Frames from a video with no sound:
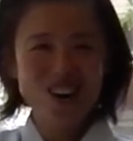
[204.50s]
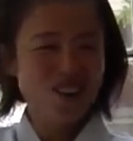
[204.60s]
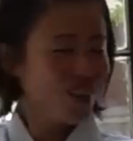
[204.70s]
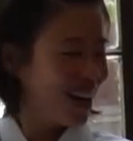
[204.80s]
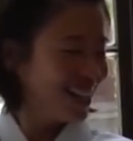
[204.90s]

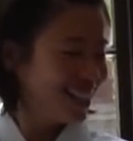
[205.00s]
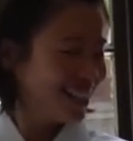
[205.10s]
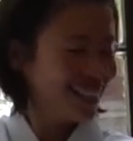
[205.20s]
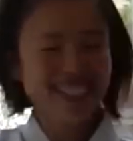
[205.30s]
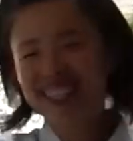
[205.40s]
one
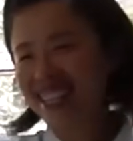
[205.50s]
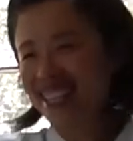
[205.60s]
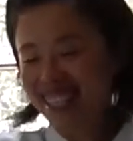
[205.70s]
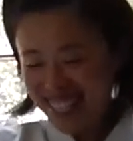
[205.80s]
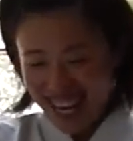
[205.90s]

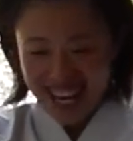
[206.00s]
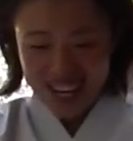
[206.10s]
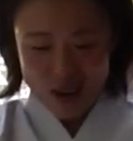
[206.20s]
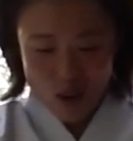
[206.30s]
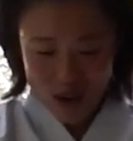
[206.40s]
layer
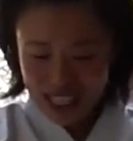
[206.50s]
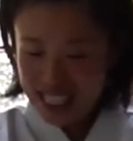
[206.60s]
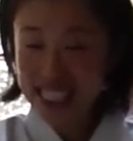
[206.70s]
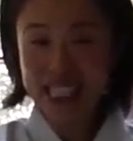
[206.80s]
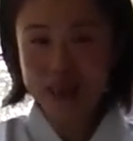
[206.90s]
or one
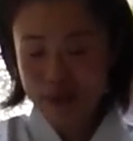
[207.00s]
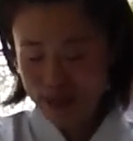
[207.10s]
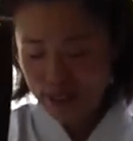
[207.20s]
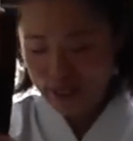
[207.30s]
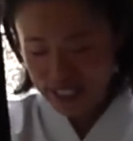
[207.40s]
stick
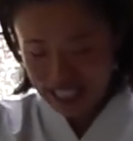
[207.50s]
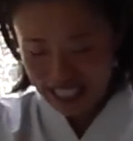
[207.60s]
method.